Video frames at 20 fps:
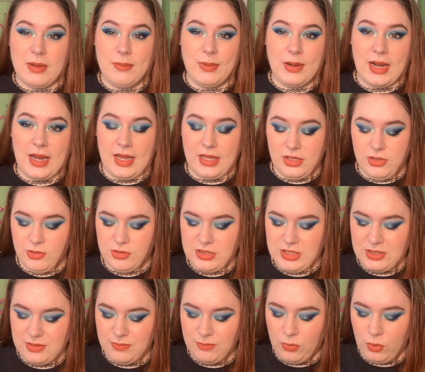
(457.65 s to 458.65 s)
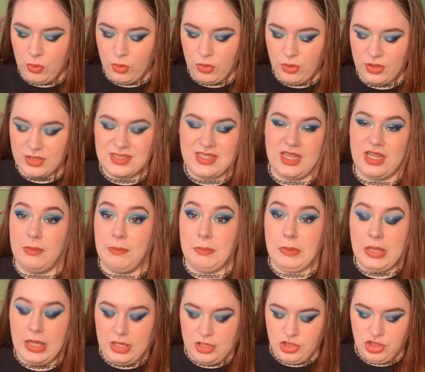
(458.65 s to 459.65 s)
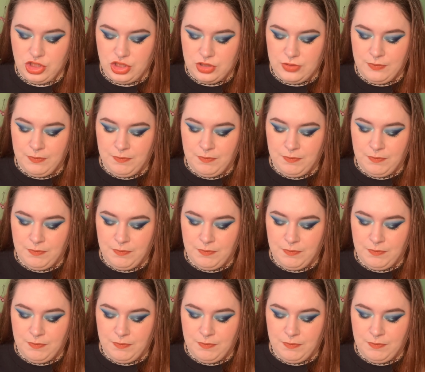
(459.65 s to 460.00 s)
but I use it more as like a blush.